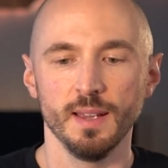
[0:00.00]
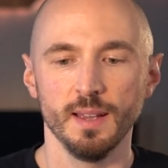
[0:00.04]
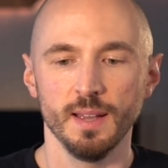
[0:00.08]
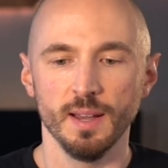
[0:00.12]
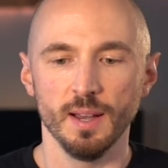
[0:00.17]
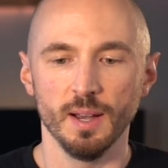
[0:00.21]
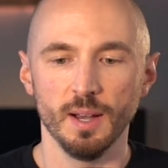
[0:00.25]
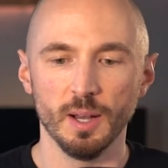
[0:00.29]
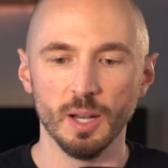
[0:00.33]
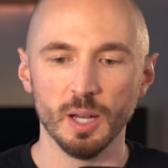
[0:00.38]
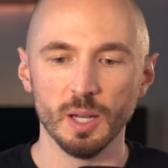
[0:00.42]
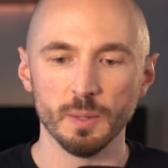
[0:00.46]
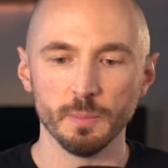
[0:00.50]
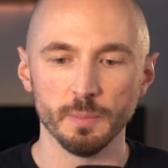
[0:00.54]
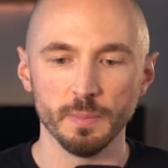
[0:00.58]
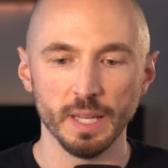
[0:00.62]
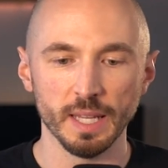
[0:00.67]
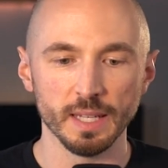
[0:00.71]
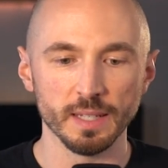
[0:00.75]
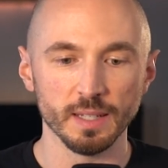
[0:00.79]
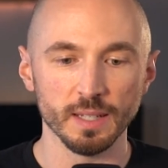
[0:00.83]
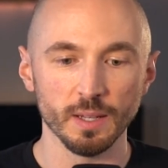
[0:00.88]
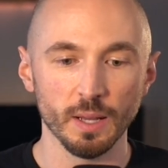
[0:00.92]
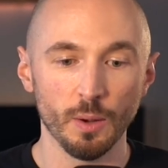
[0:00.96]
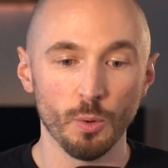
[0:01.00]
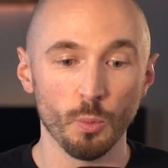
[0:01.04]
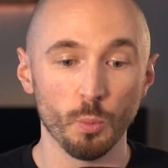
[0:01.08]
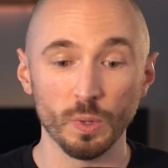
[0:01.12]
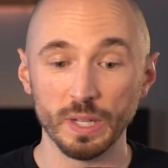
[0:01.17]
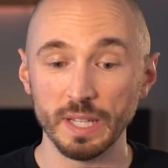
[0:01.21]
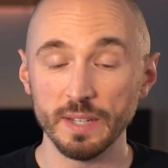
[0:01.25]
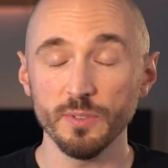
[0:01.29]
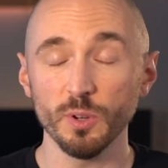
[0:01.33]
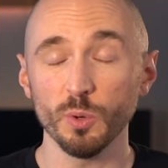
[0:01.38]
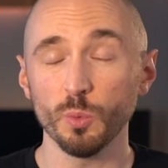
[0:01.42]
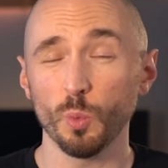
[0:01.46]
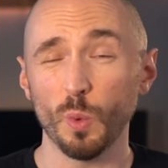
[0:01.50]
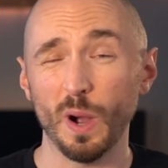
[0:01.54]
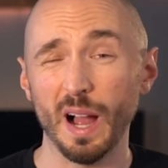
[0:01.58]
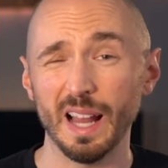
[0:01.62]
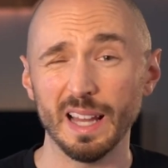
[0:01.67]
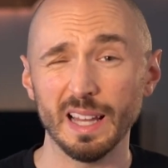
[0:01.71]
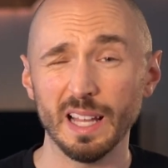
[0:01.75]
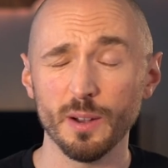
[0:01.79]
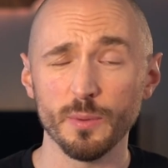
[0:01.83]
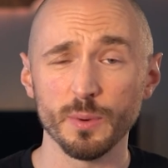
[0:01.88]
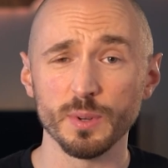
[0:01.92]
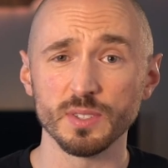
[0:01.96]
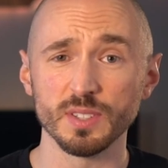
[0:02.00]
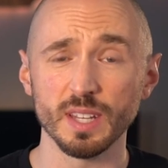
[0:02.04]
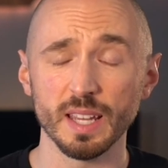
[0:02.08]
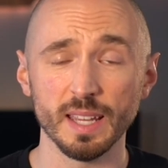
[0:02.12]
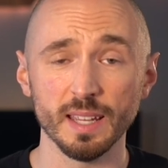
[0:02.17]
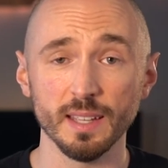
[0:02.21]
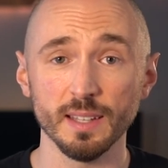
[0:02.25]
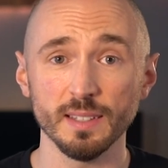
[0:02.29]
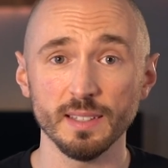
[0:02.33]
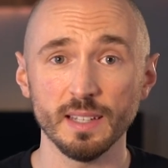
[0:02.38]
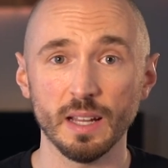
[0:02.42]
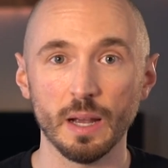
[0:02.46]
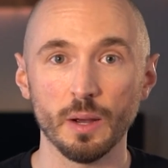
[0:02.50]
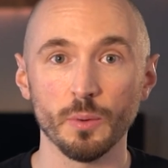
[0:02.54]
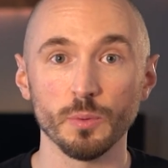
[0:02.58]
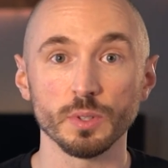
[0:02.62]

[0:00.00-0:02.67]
And even while I was in,